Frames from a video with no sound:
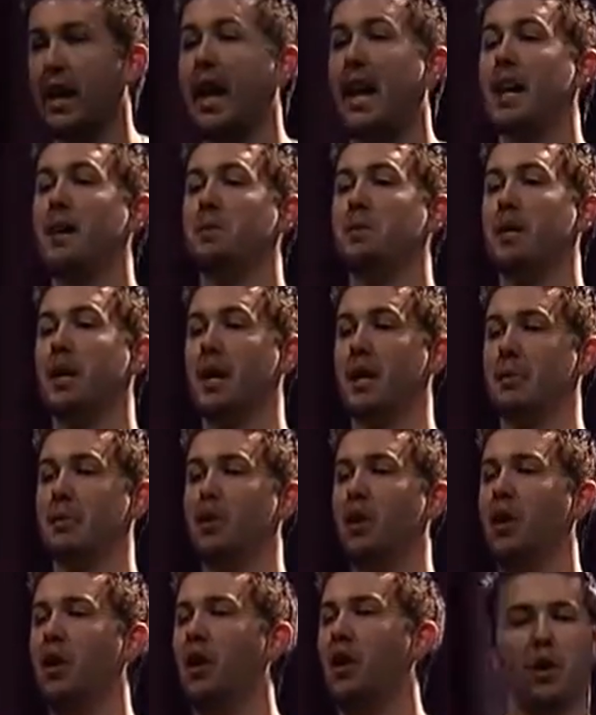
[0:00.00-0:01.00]
at 8
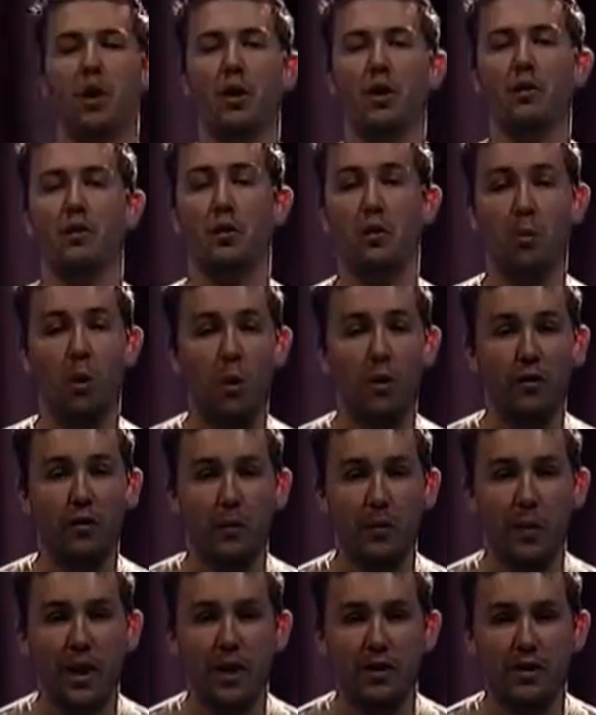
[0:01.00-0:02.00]
p.m. For more
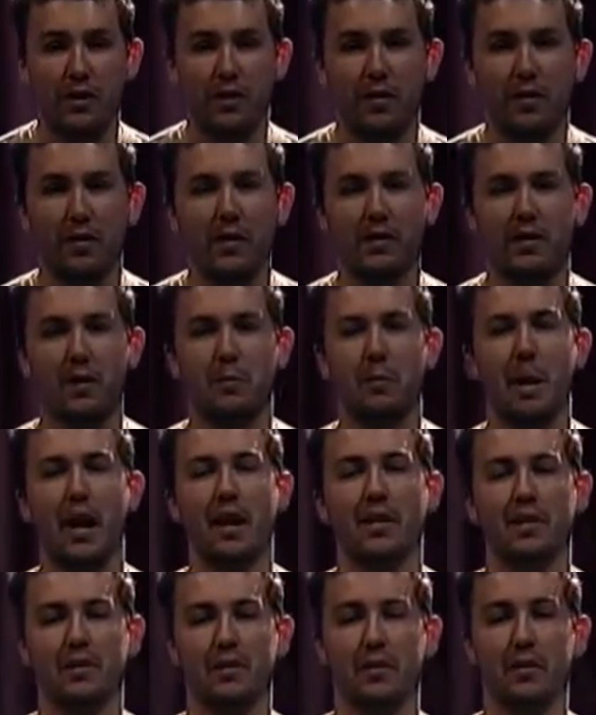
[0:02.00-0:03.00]
information, visit
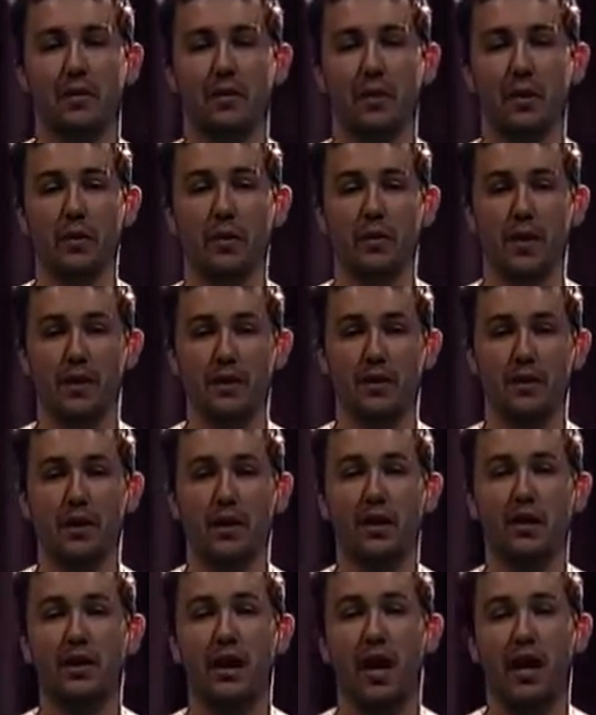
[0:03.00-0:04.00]

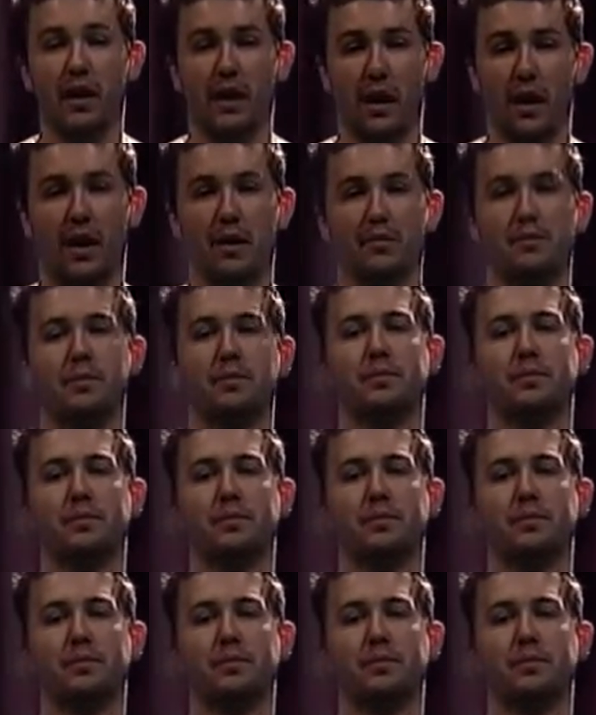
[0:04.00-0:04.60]
palestinefilmfest.com.